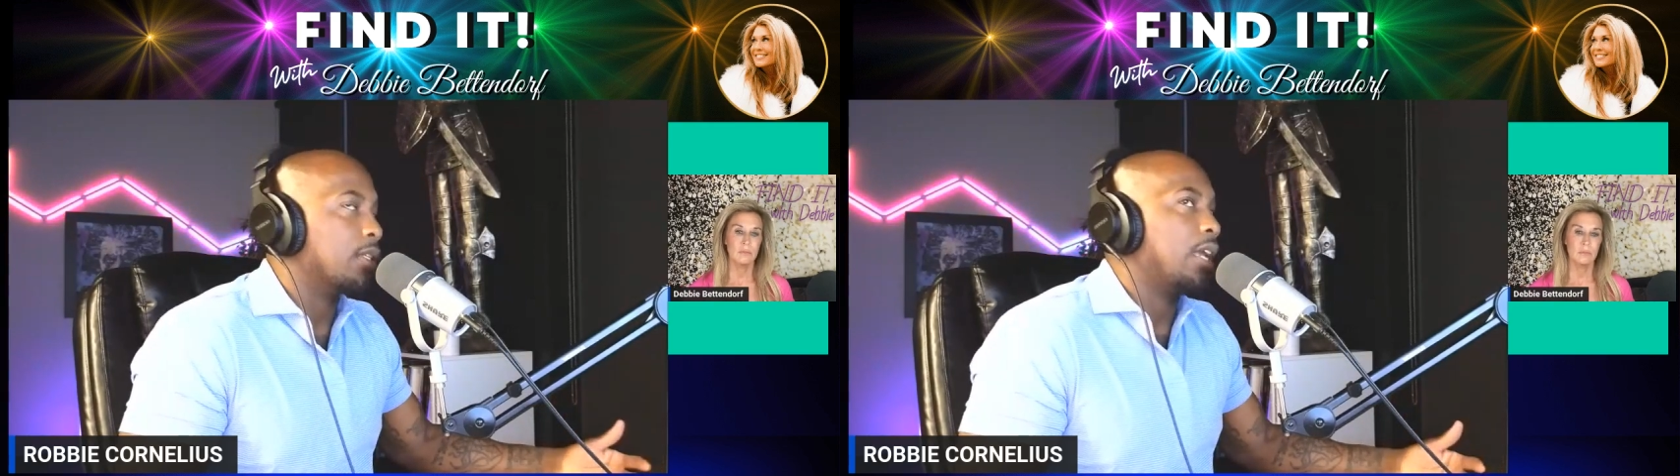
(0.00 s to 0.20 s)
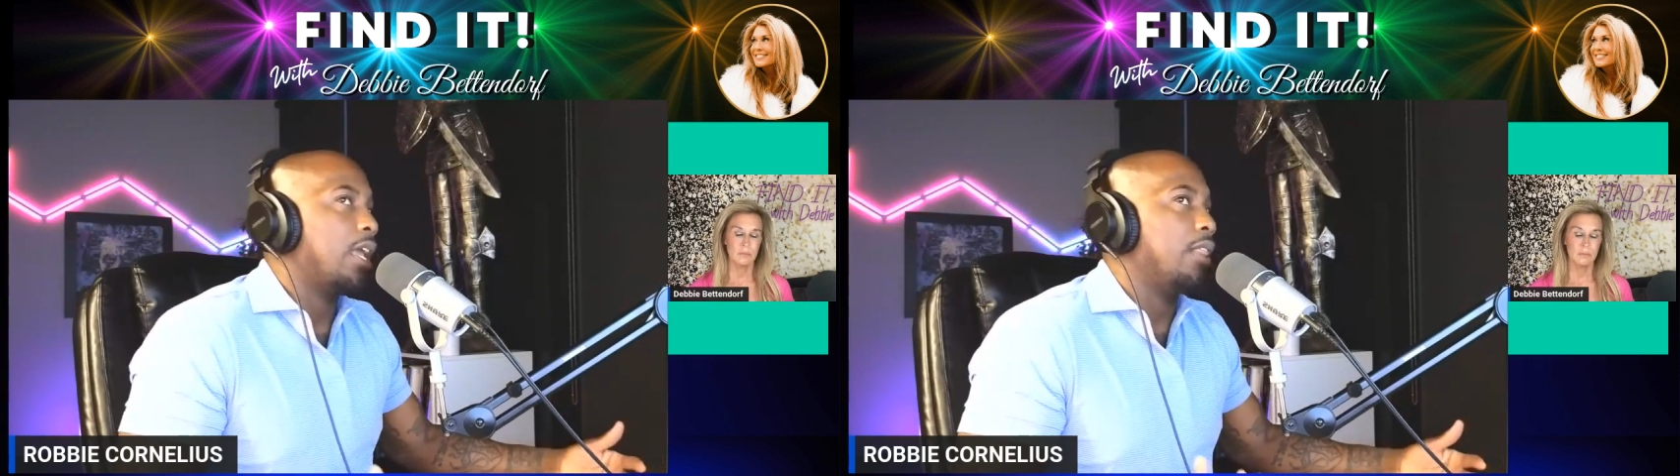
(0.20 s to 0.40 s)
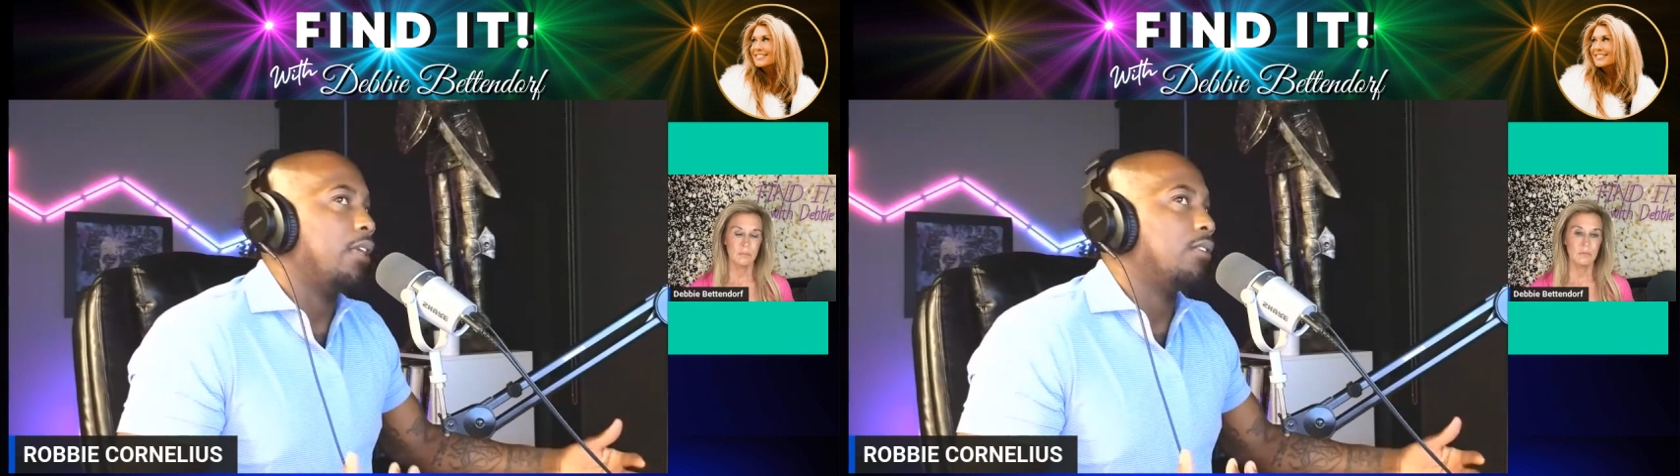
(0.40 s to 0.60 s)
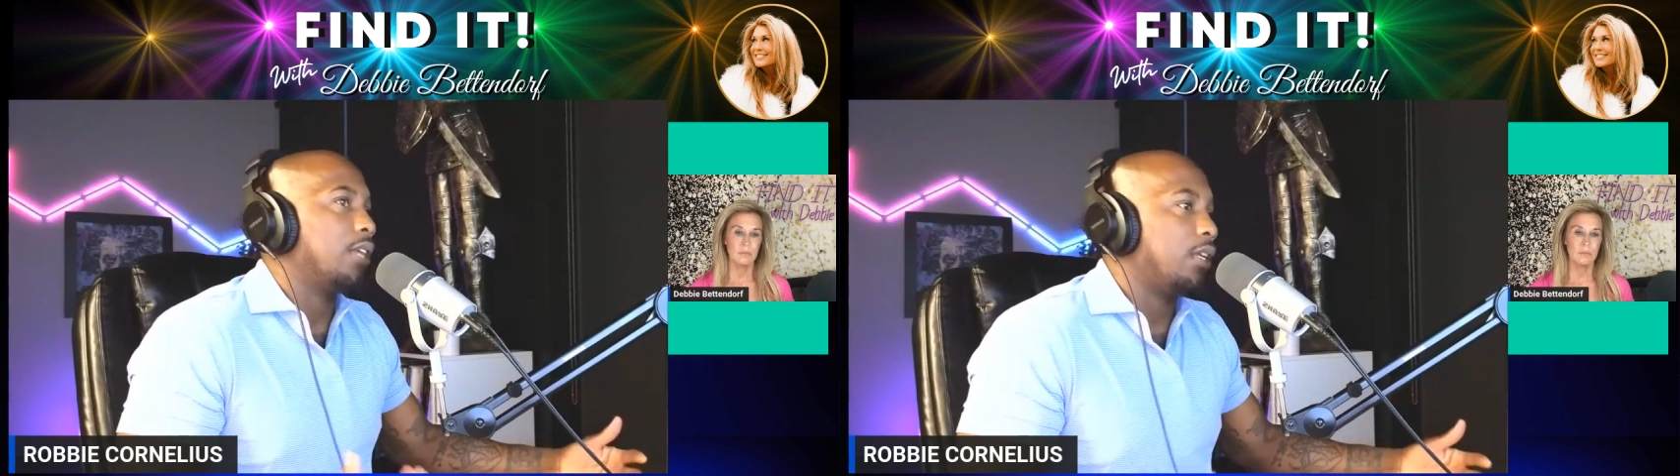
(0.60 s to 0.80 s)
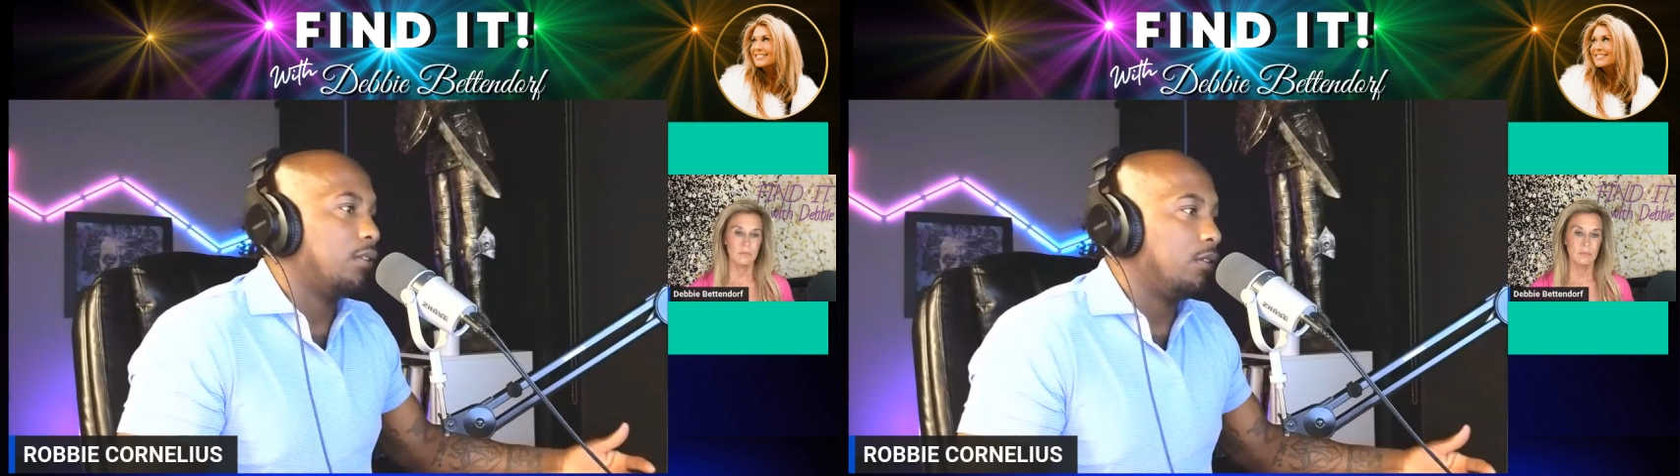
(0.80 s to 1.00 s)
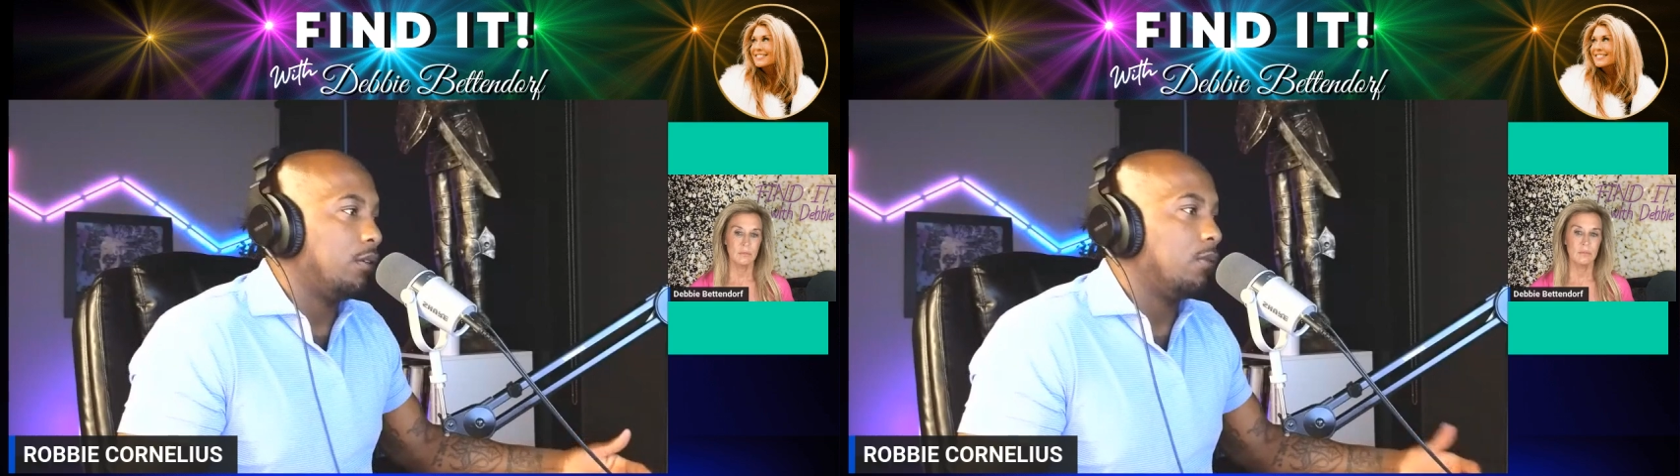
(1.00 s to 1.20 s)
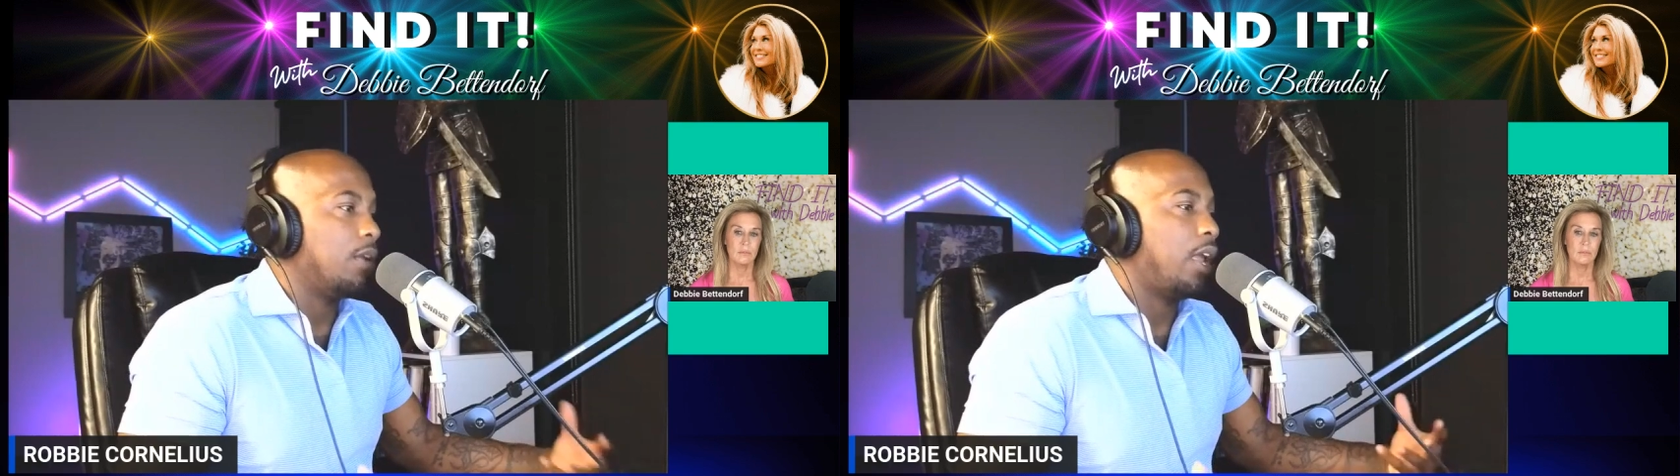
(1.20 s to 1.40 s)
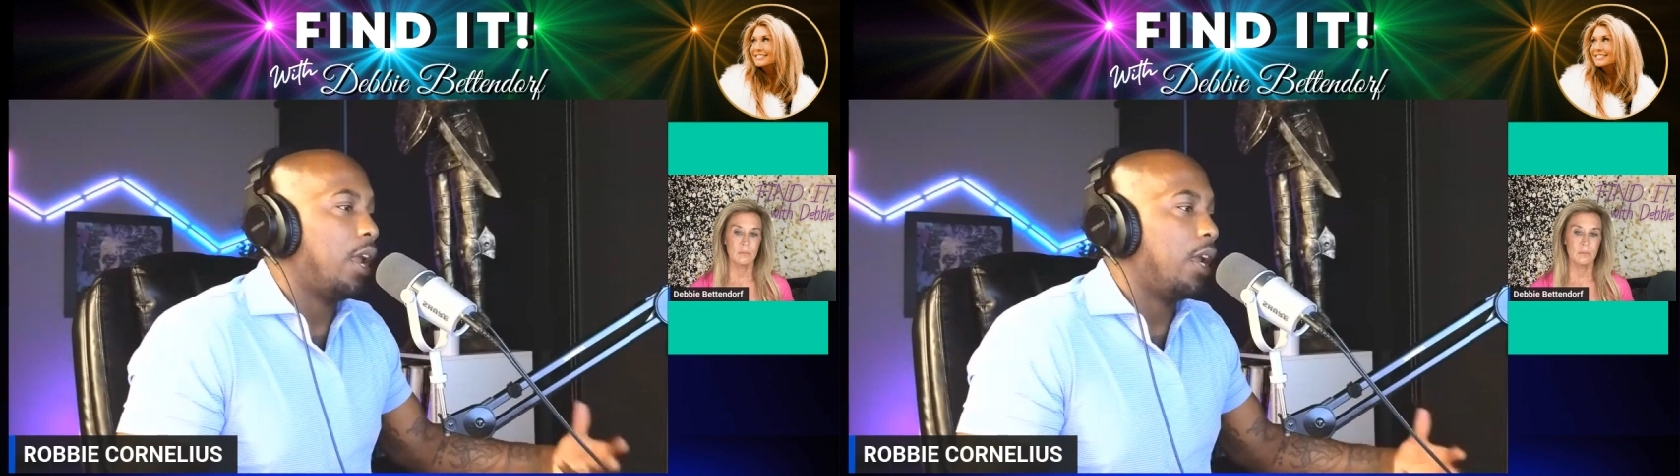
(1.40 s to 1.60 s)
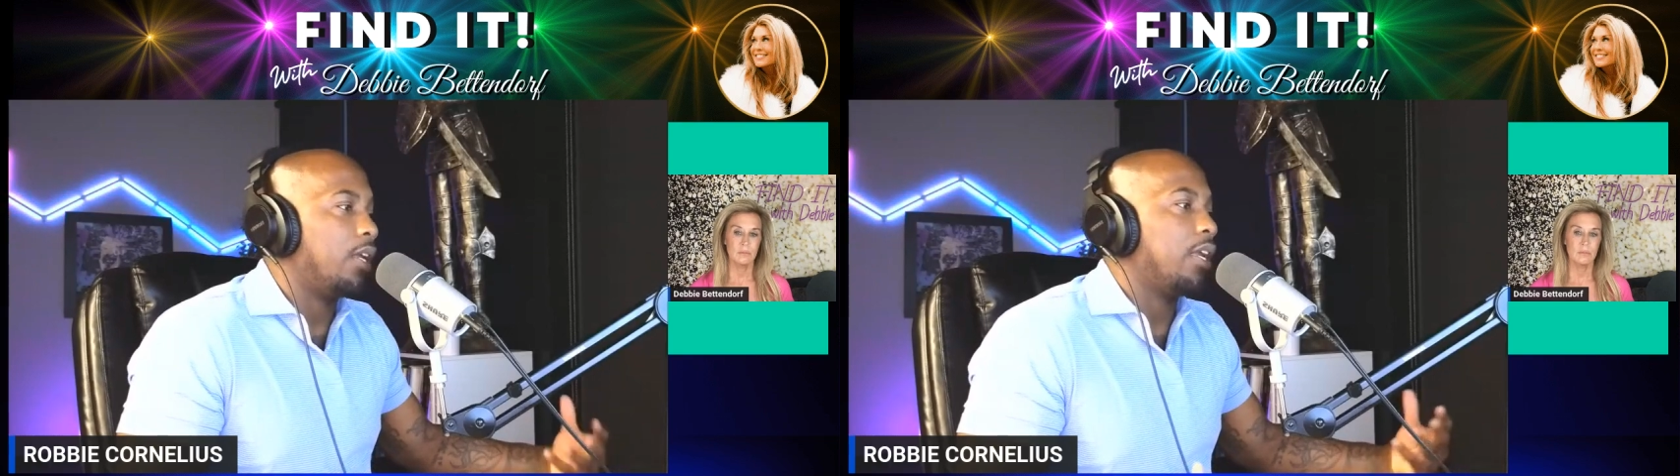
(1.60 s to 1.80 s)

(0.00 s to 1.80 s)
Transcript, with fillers: and they say to you, hey,